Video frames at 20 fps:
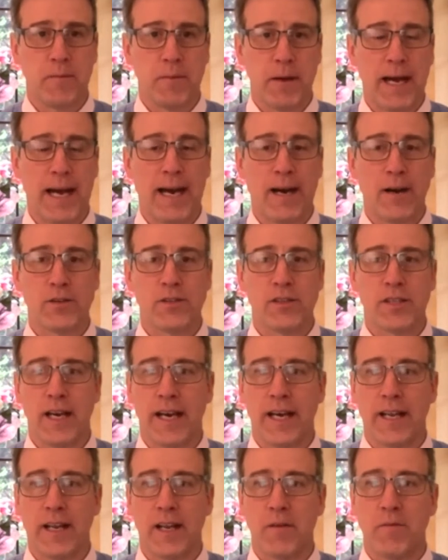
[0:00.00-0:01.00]
about,
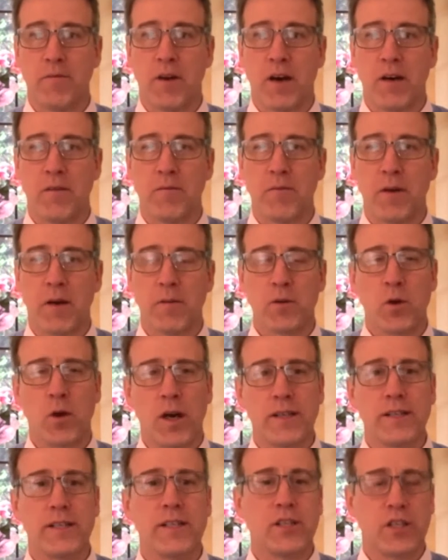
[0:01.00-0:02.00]
and I'm
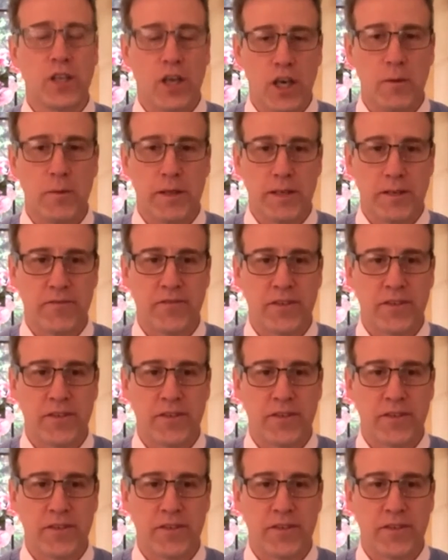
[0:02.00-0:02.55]
quite determined